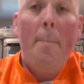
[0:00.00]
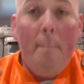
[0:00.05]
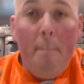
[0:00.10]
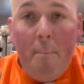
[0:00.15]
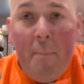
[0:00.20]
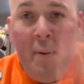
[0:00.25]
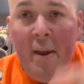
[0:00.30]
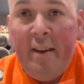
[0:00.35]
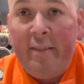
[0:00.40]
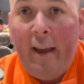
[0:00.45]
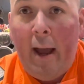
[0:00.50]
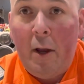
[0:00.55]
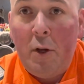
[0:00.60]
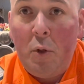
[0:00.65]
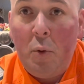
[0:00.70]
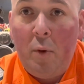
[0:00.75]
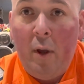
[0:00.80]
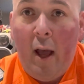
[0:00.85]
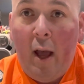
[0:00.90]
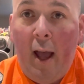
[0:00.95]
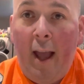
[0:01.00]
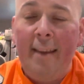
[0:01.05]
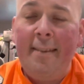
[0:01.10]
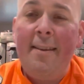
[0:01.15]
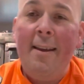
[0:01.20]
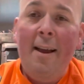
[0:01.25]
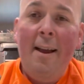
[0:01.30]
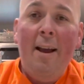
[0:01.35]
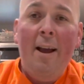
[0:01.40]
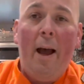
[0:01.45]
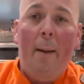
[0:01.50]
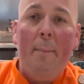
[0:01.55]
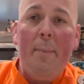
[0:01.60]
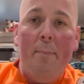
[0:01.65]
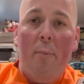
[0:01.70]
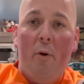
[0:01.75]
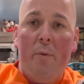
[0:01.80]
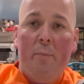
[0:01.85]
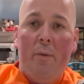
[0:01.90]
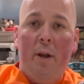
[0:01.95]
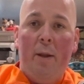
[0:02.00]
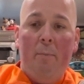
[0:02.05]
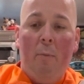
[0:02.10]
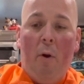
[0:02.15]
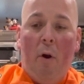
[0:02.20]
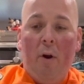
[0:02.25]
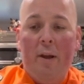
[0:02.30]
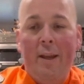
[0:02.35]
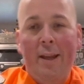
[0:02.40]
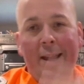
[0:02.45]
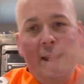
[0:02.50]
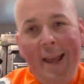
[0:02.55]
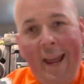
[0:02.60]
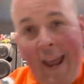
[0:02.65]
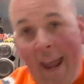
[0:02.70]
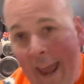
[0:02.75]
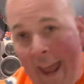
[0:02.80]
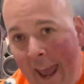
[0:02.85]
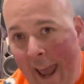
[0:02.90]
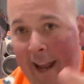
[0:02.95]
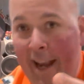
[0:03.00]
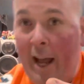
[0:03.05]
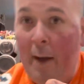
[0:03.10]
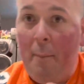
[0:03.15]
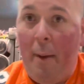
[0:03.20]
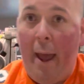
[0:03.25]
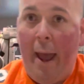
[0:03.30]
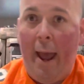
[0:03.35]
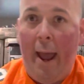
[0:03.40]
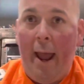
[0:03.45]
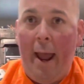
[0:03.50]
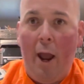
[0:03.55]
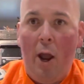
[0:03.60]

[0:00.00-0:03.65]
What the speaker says: Peace out, you guys. I'm your boy Money Mark, and I'm at